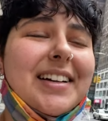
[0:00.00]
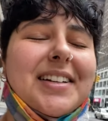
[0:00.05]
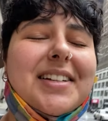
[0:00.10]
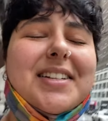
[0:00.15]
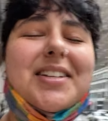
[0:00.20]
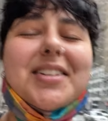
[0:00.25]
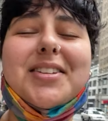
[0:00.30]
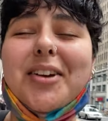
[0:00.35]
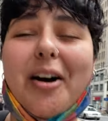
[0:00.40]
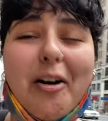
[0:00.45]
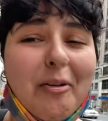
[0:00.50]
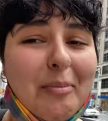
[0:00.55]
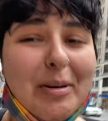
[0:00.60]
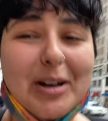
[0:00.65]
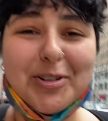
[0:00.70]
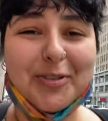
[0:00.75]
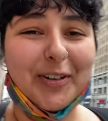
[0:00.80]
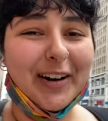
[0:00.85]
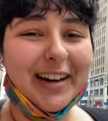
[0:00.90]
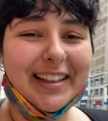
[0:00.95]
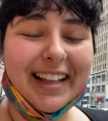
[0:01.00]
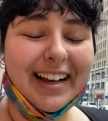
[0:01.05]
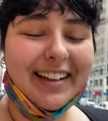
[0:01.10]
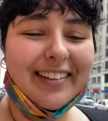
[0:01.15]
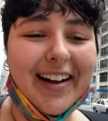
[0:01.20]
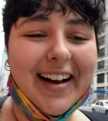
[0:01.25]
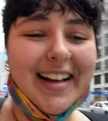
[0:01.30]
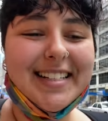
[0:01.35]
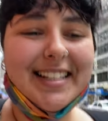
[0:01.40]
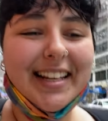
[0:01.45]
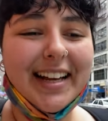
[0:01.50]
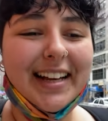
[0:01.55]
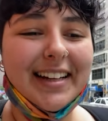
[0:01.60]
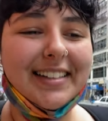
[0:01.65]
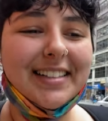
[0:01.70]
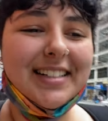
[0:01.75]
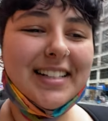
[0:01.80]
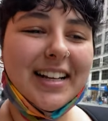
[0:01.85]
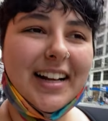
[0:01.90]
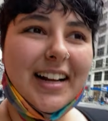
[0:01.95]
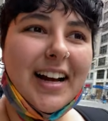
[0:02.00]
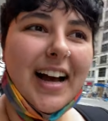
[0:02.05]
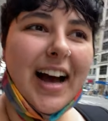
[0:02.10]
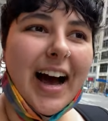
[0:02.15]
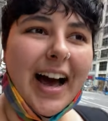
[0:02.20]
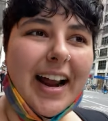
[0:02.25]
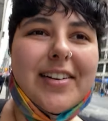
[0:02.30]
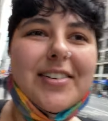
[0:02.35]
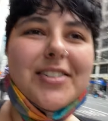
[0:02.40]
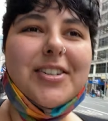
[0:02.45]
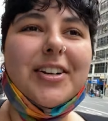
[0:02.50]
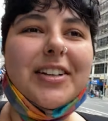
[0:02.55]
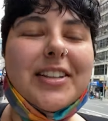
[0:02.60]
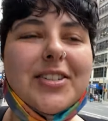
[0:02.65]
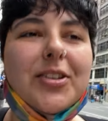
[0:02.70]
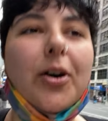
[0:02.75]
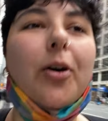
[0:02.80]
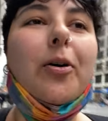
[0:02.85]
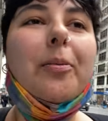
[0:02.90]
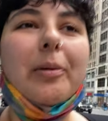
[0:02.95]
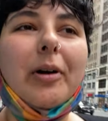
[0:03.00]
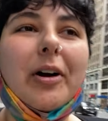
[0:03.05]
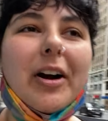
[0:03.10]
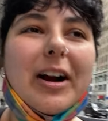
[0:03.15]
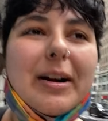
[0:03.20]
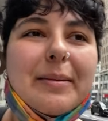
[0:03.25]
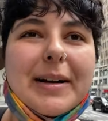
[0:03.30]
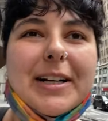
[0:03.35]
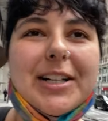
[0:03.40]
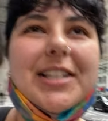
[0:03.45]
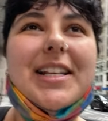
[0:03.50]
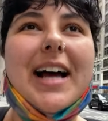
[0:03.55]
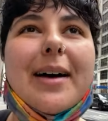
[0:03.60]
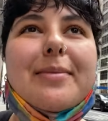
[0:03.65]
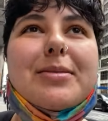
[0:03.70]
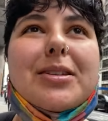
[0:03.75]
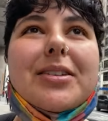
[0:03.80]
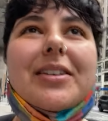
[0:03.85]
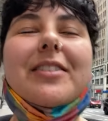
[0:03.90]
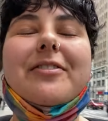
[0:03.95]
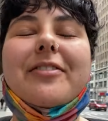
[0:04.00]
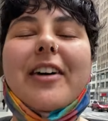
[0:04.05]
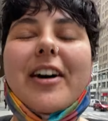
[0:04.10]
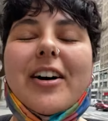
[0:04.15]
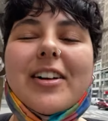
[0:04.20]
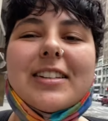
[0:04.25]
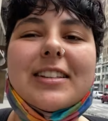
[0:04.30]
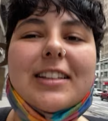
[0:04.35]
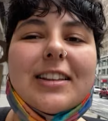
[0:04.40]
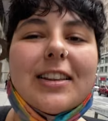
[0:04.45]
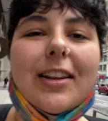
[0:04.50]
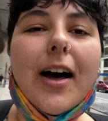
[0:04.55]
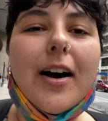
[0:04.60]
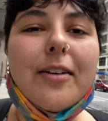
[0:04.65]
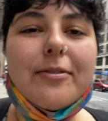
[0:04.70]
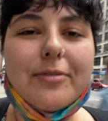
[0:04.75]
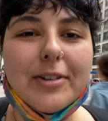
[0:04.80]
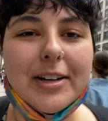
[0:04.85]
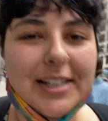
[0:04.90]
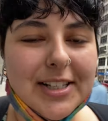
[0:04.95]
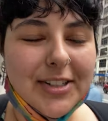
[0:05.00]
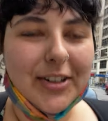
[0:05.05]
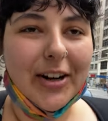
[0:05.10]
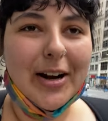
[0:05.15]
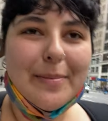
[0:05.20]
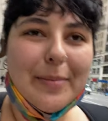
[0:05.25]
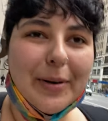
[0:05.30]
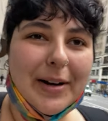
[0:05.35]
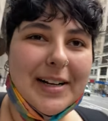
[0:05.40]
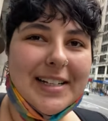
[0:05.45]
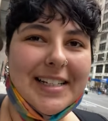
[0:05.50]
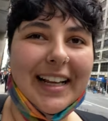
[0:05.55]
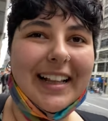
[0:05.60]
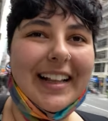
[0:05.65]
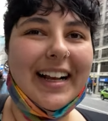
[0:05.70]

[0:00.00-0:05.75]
so much fun in that class, and I don't know, during this whole program I just absolutely fell in love with screen printing.